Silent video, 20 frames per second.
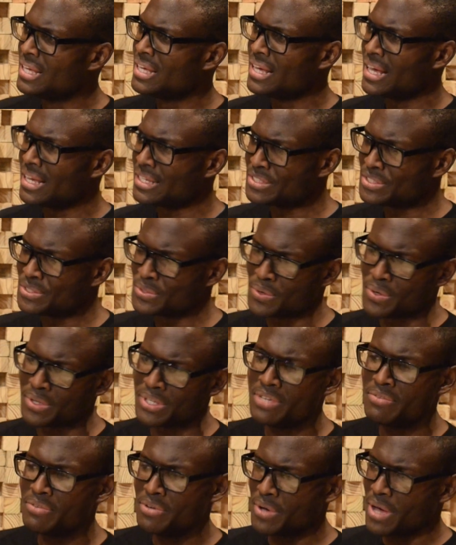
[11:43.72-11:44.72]
and so on.
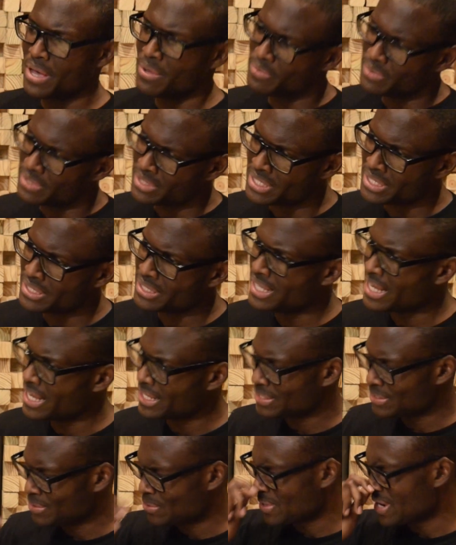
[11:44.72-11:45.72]
Even though I did
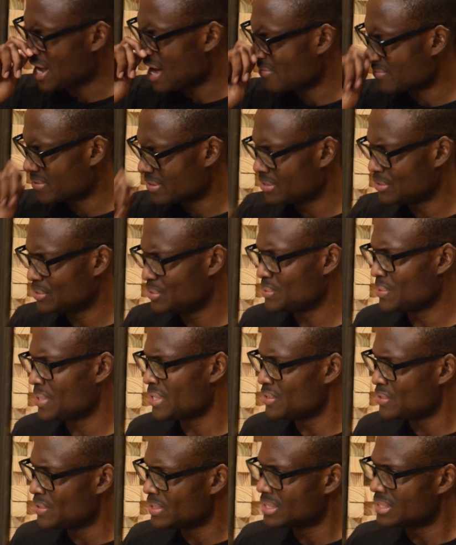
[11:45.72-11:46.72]
get to go to Africa too,
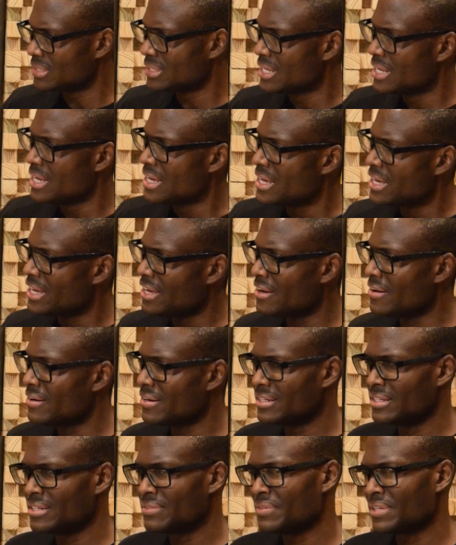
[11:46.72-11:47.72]
and you can hear
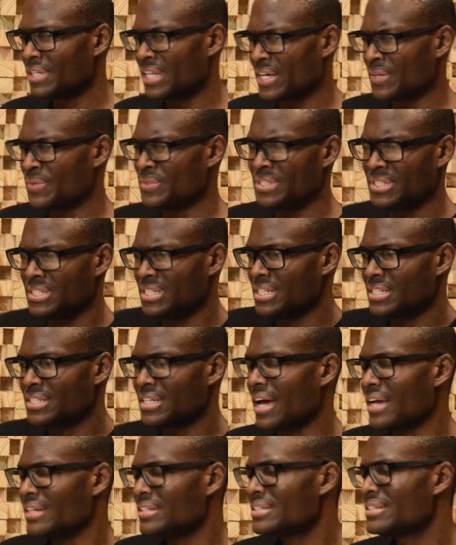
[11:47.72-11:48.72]
the different languages.
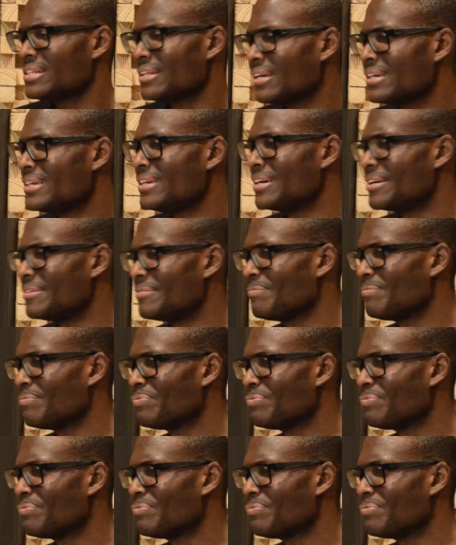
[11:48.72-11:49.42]
I just like it.